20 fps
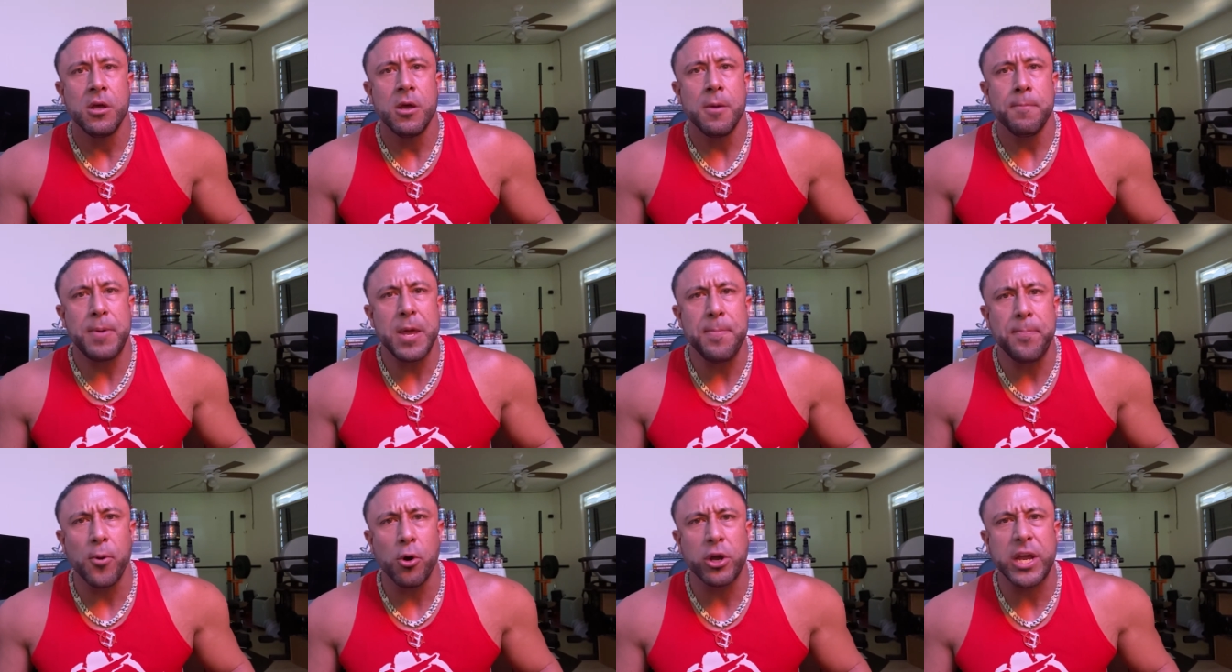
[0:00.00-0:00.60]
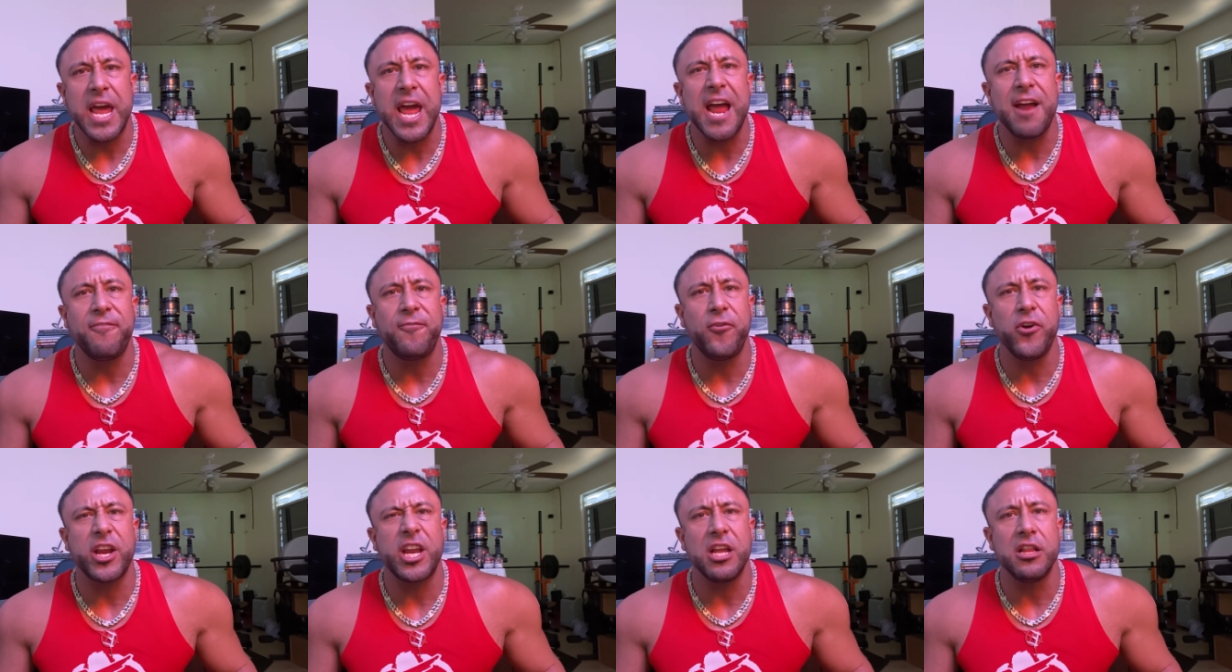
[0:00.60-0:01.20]
People can't
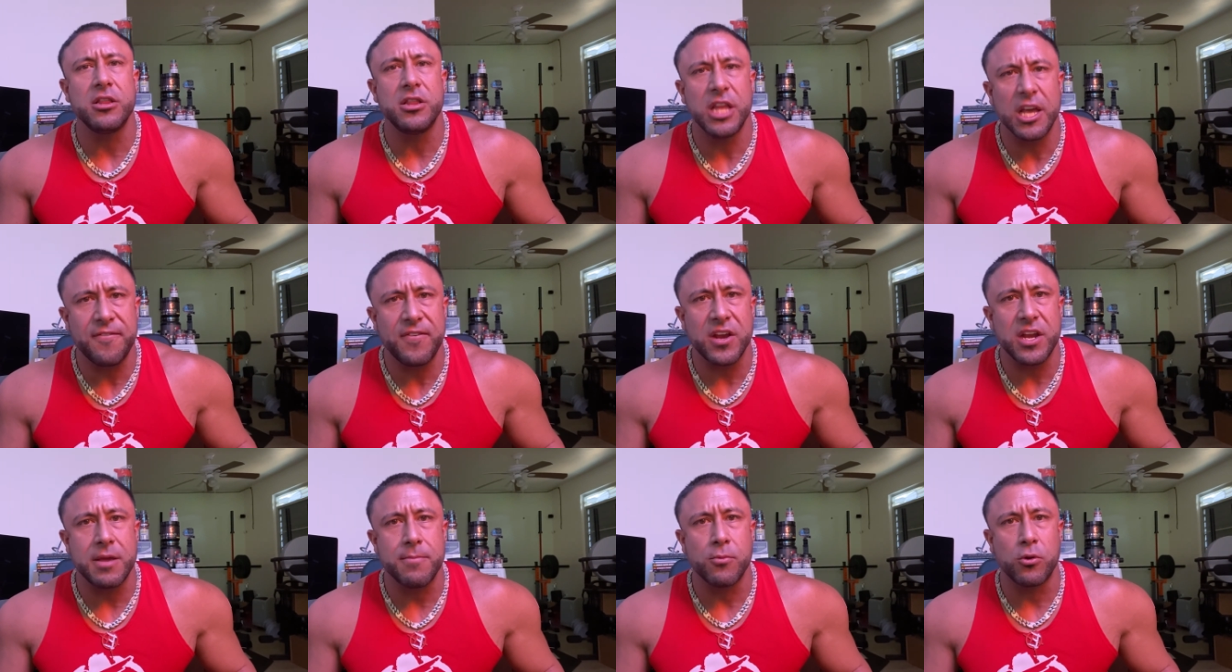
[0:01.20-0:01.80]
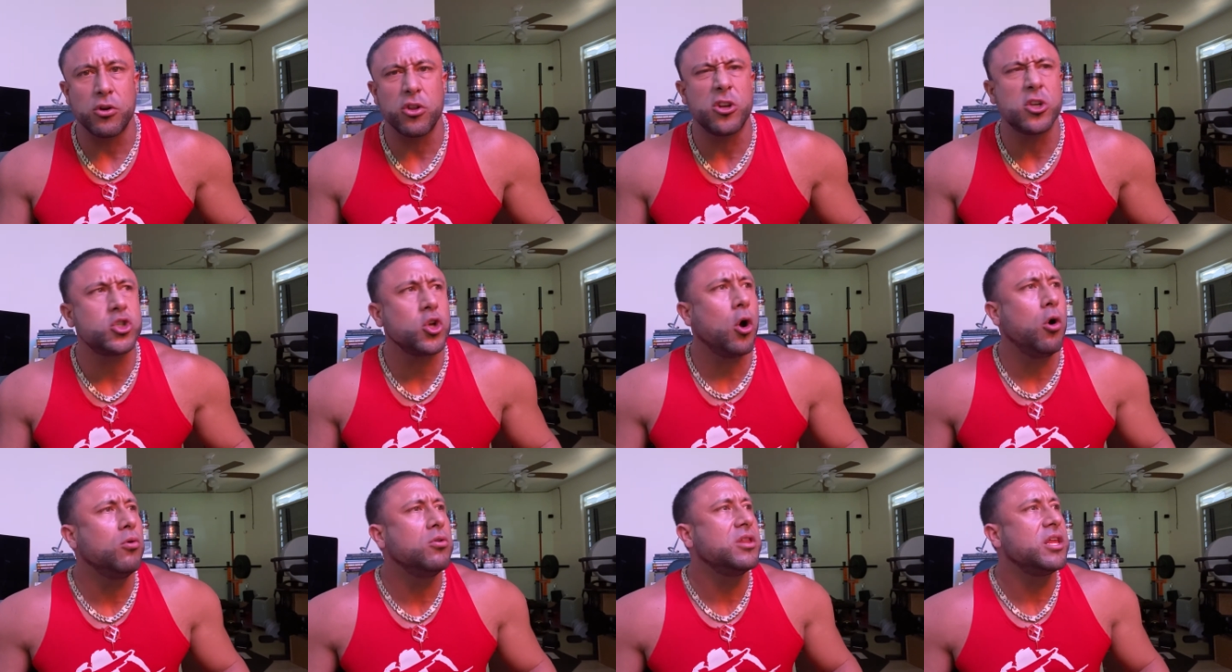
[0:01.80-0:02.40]
freaking live anymore. There's
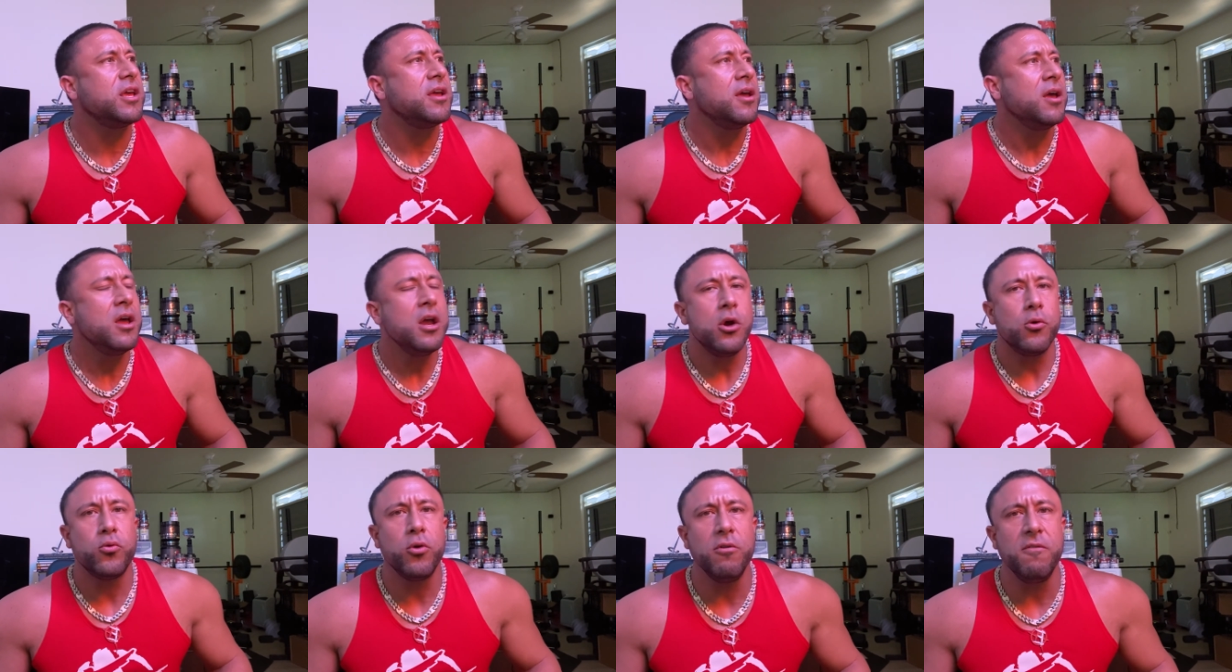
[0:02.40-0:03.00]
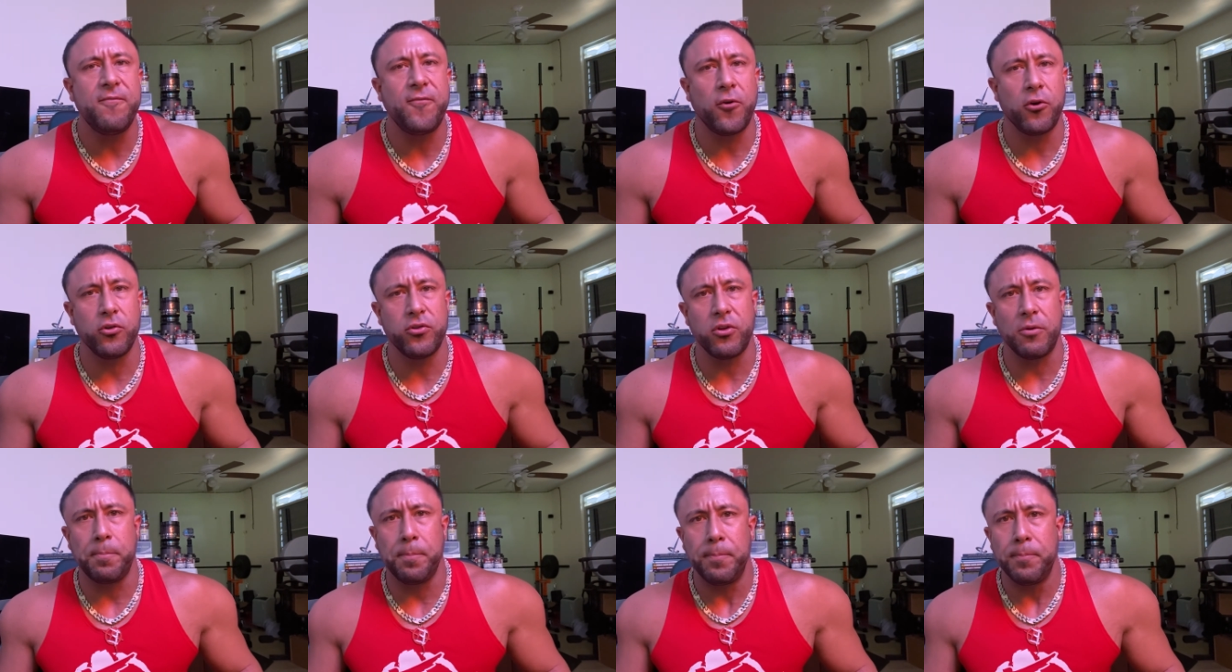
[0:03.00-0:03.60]
only room for
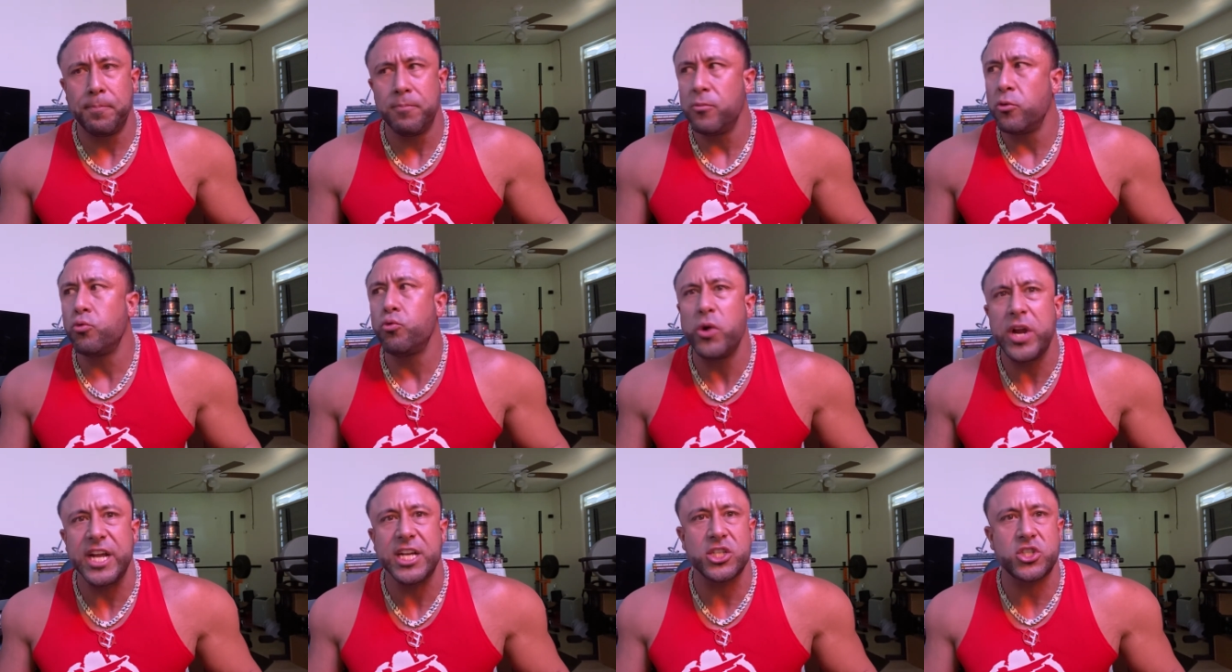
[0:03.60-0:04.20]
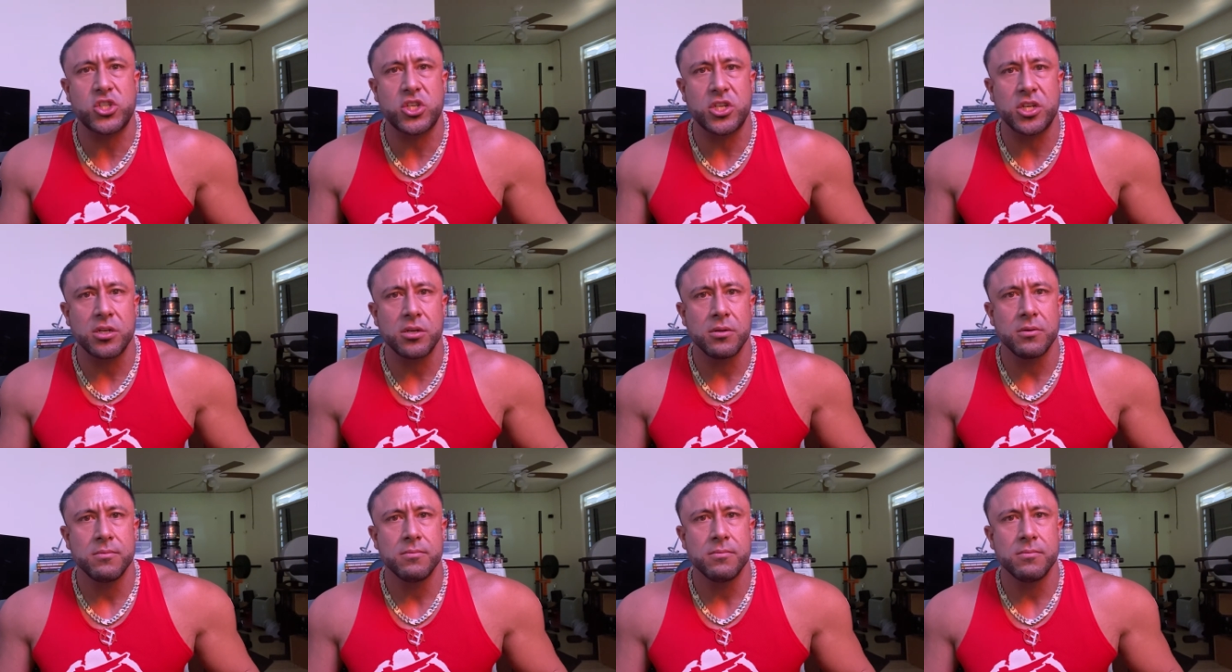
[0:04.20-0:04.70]
the rich